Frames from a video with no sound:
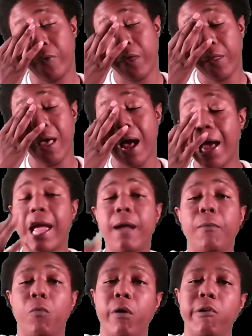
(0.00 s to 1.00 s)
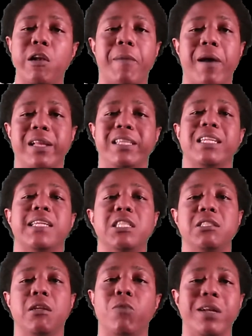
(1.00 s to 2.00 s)
Now, I am worried about his
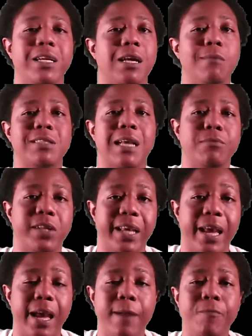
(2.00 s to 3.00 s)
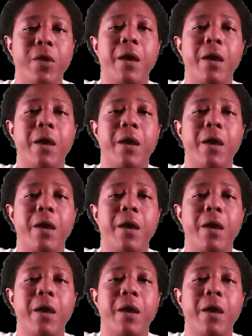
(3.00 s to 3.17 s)
conditioning when it comes time to the game,